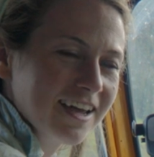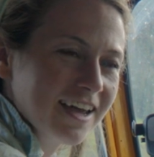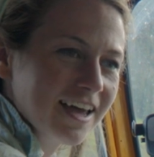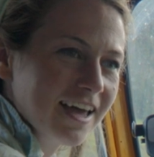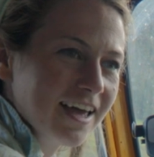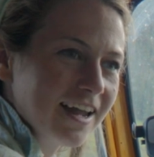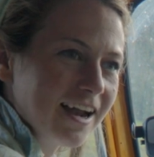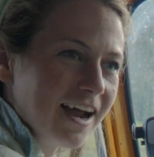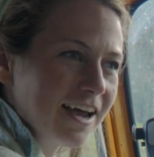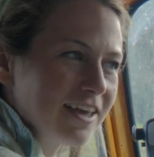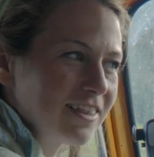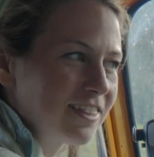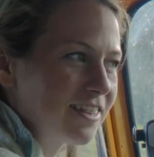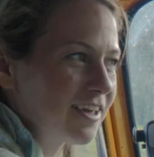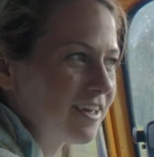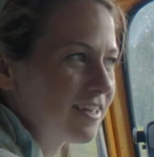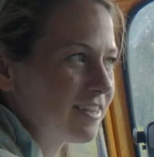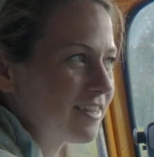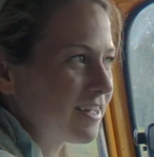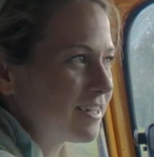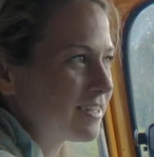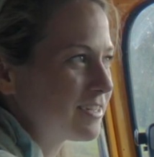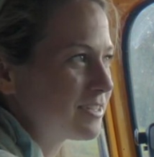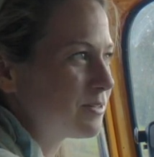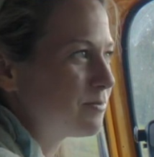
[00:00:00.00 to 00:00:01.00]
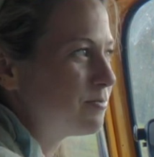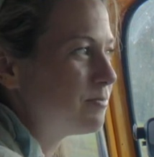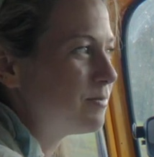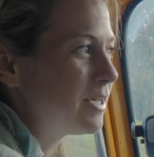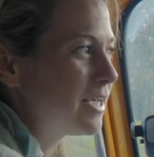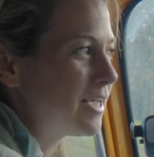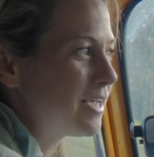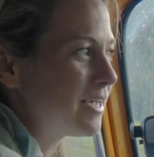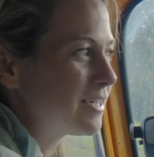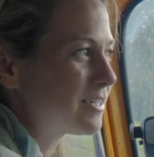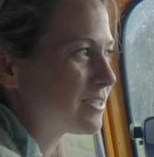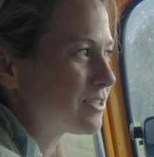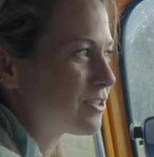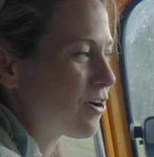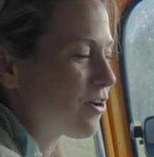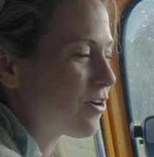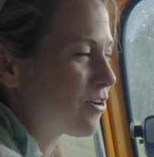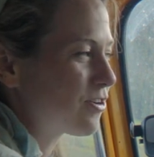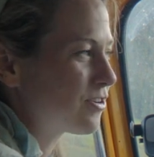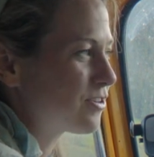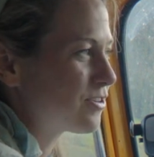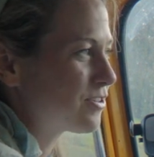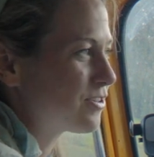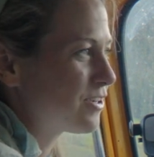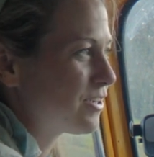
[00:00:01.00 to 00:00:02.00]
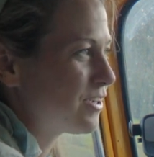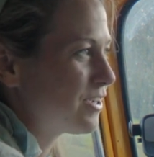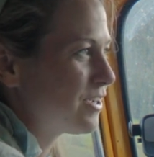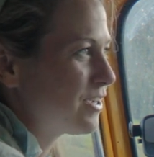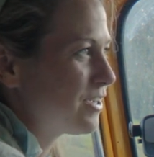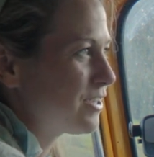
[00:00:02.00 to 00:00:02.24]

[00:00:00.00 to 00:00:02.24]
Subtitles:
And I think that to me it's hard